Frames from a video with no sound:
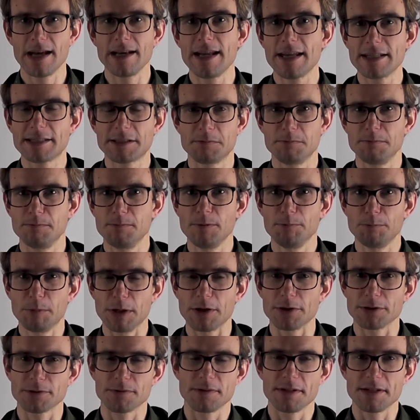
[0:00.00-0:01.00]
And that's
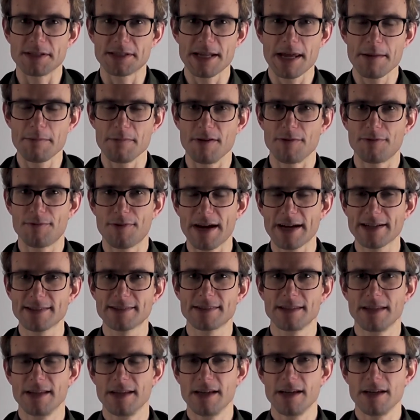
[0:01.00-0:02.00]
because of the same
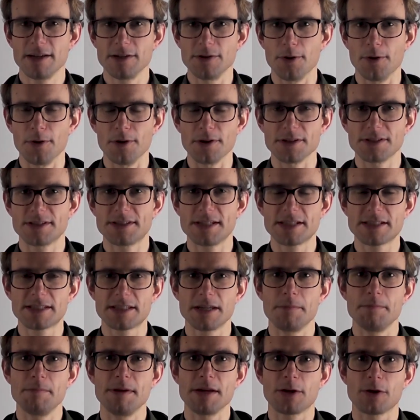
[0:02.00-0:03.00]
effect. Your
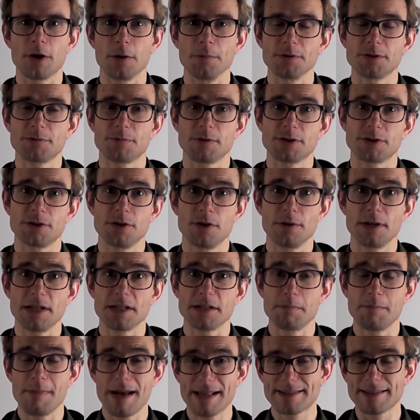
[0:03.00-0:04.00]
system becomes what's known
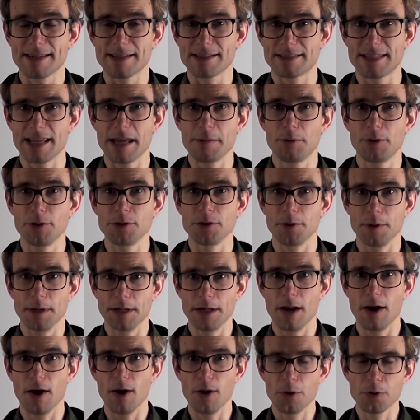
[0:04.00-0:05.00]
as metastable. You're in
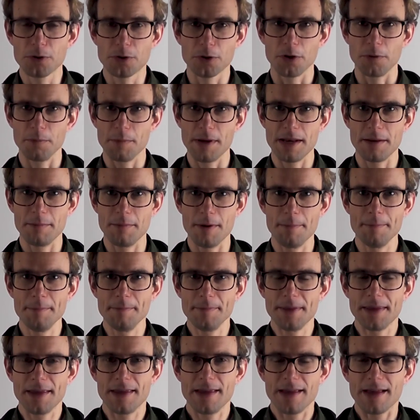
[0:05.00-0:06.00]
a local
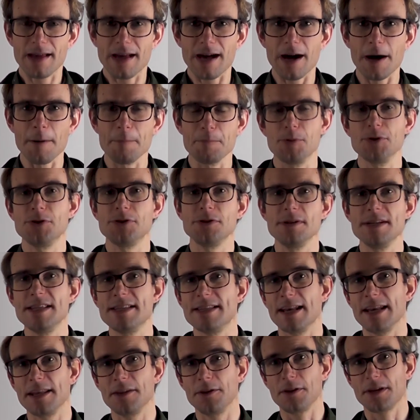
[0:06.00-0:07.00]
minimum, but you need
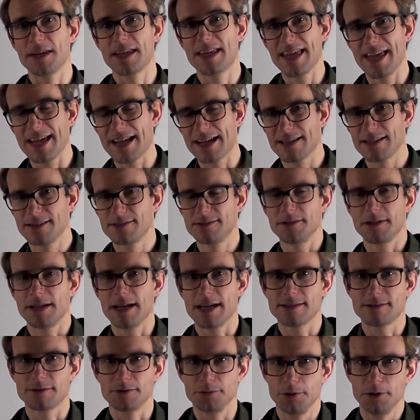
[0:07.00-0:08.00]
a little kick to
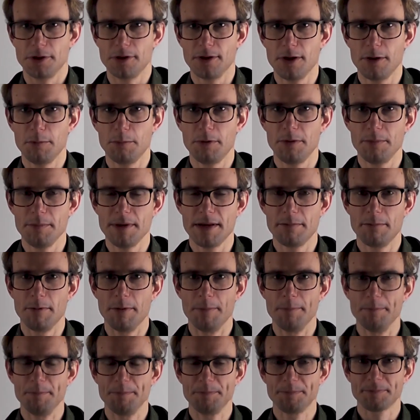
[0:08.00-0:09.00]
get to the global minimum.